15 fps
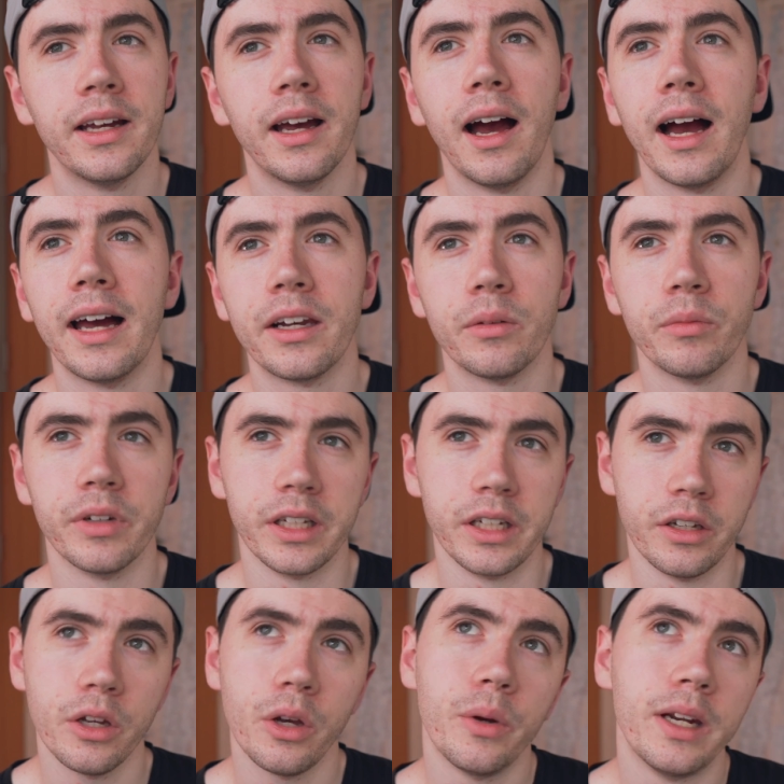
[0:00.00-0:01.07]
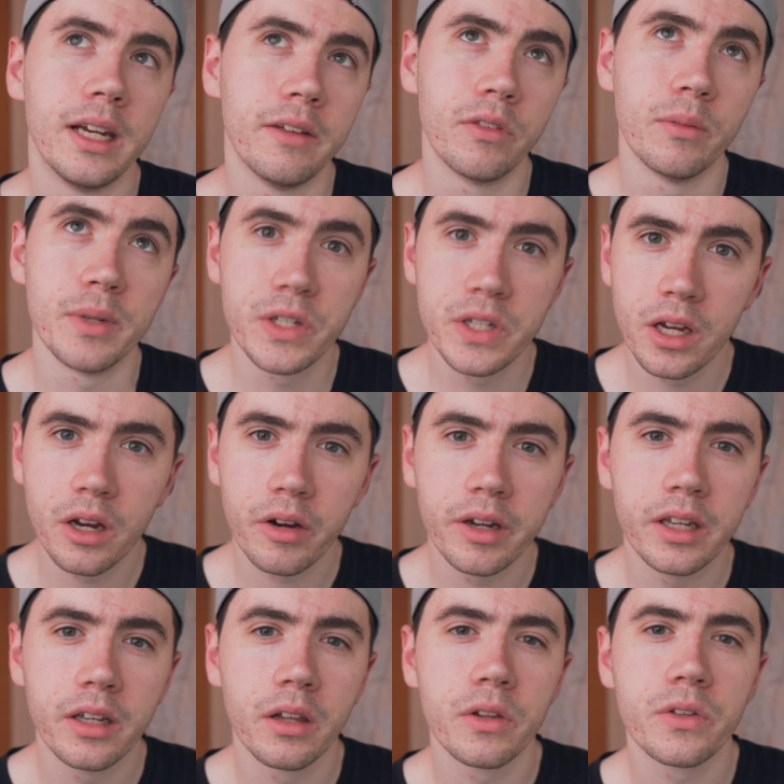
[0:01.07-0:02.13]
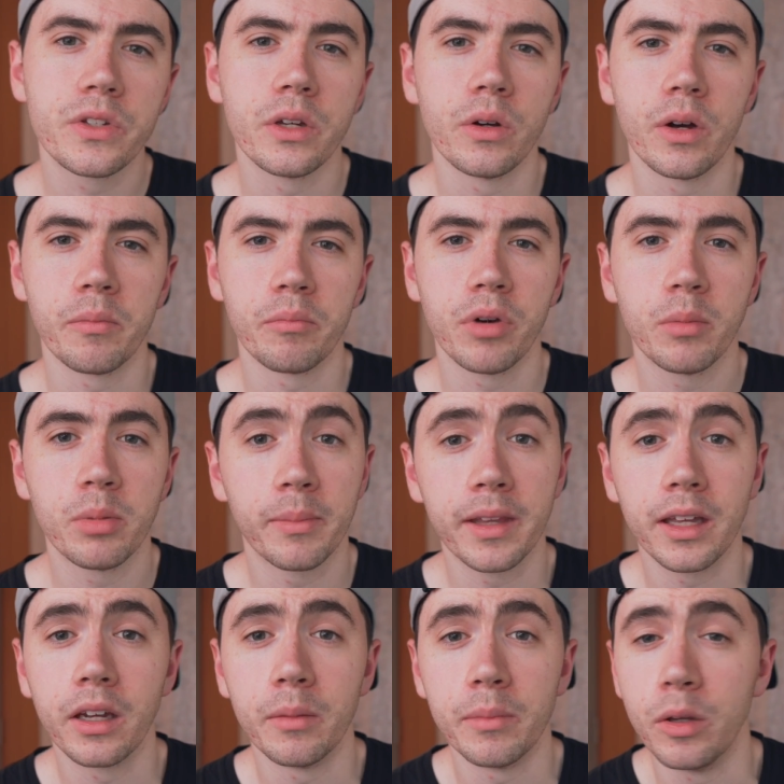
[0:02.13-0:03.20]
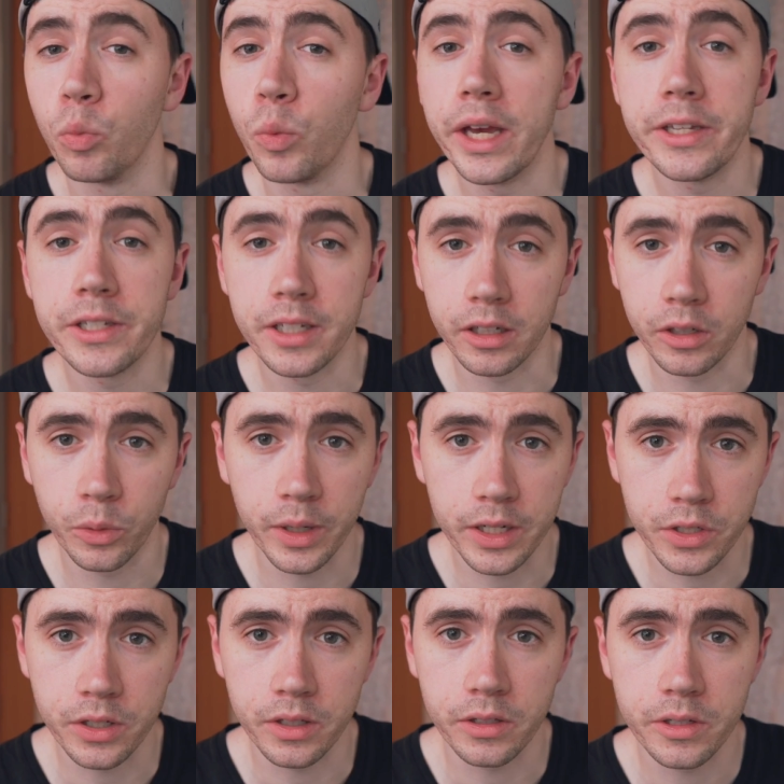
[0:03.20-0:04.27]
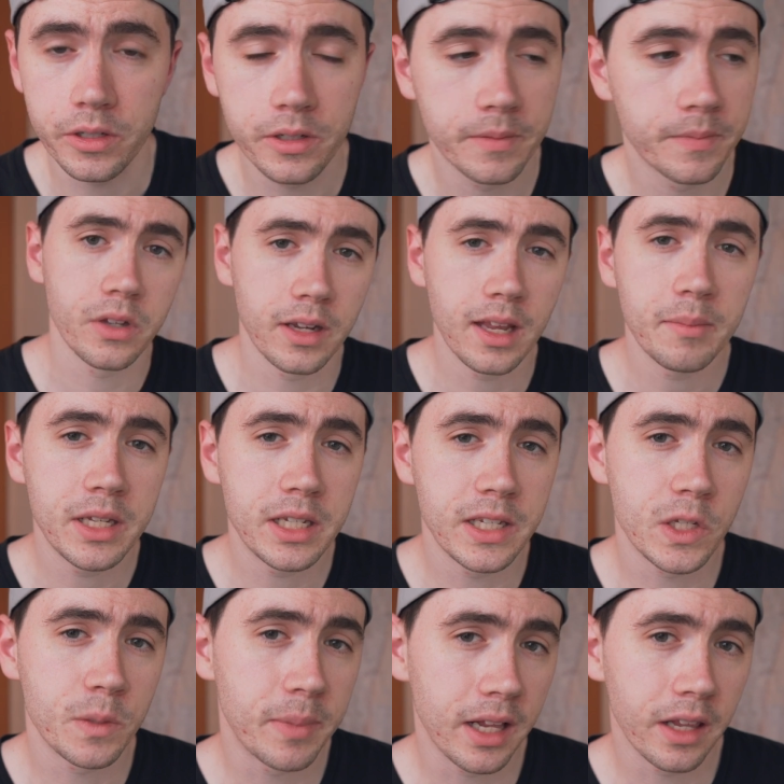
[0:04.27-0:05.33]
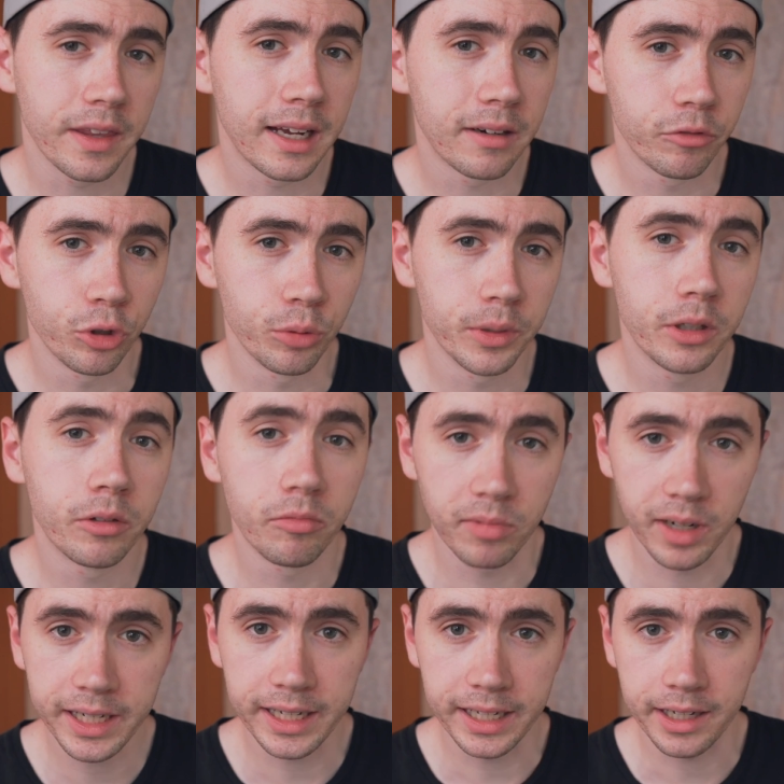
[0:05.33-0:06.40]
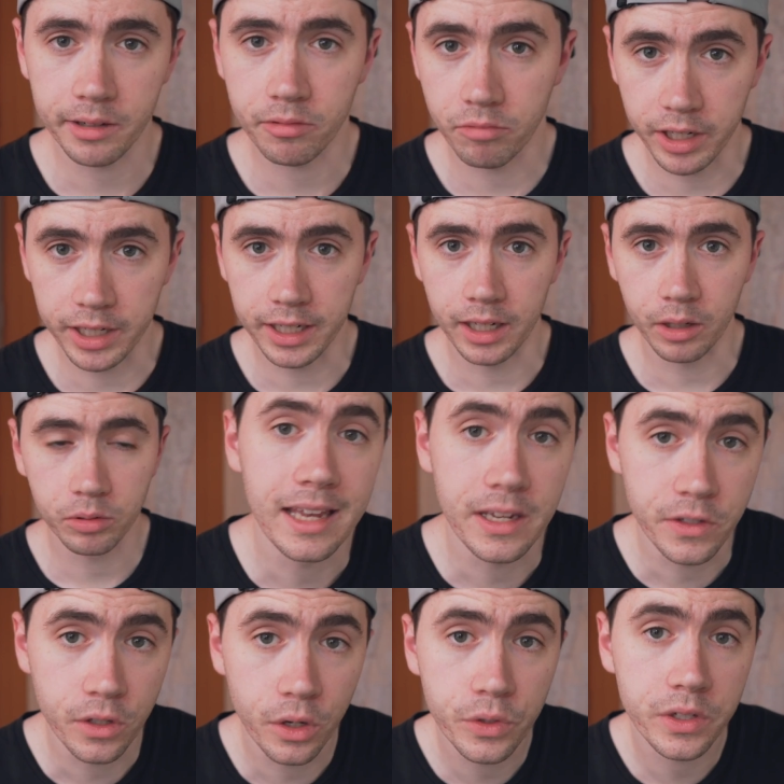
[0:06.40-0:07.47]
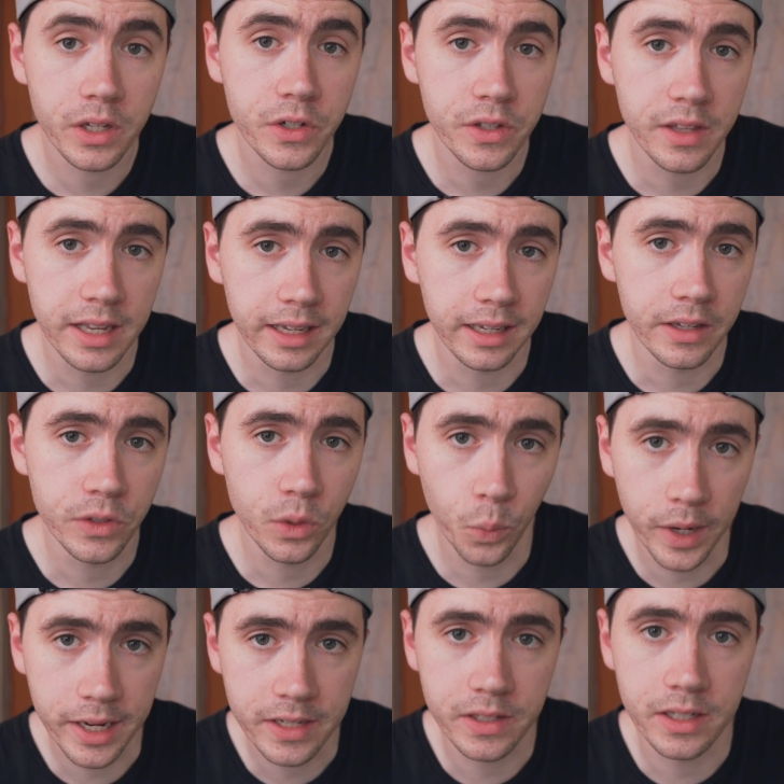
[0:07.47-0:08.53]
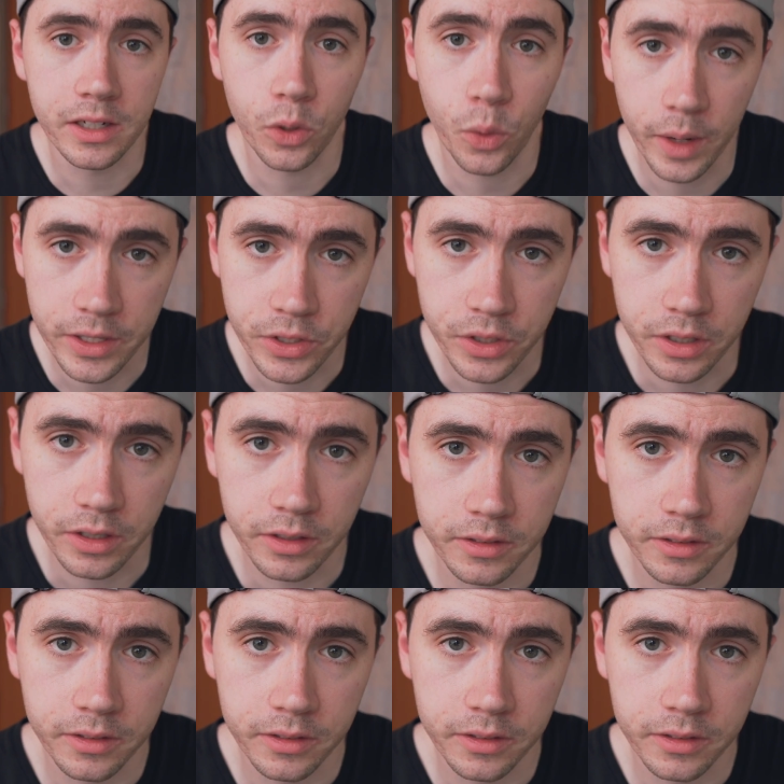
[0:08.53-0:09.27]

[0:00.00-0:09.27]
I don't really know any of the material, so I'm probably going to be wasting questions. So let me dispel that rumor right here, right now. There's no such thing as a wasted question.